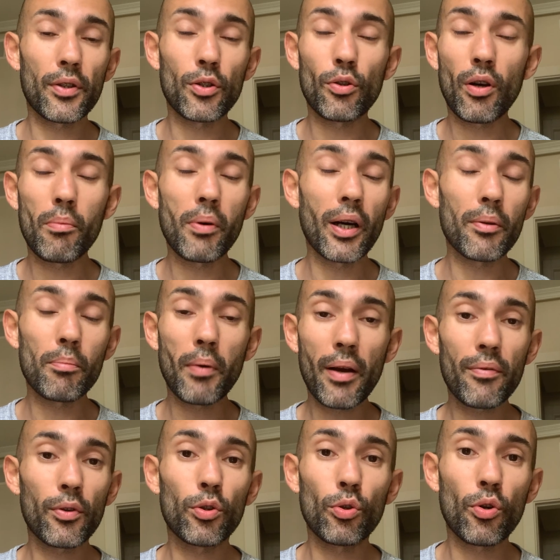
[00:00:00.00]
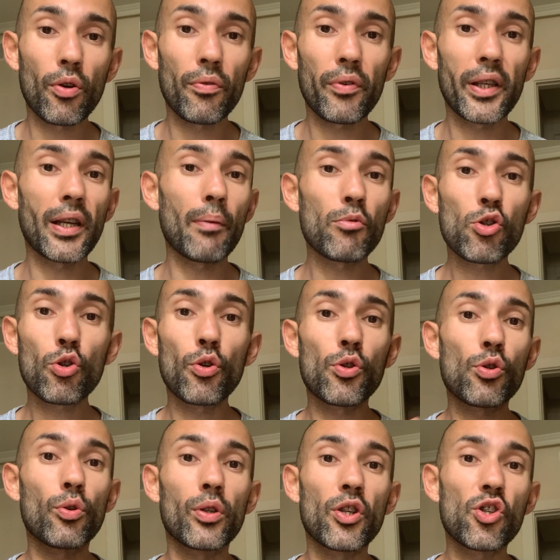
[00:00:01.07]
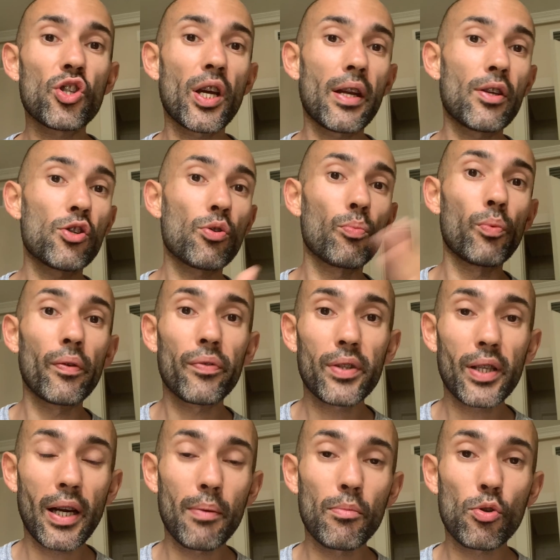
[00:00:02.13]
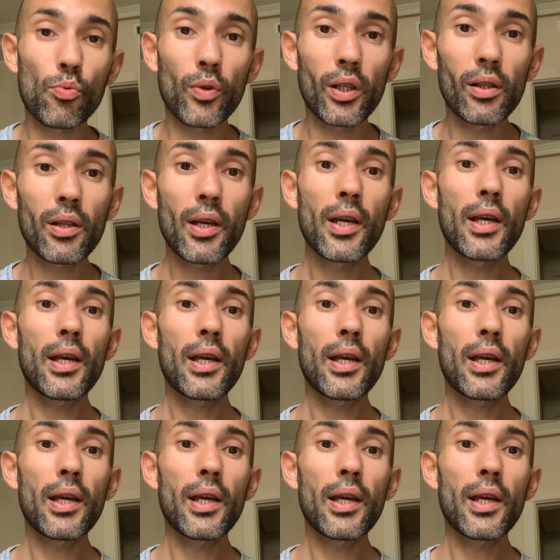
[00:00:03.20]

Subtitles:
you know, about my photography, and I'm sure it's going to change with time as well.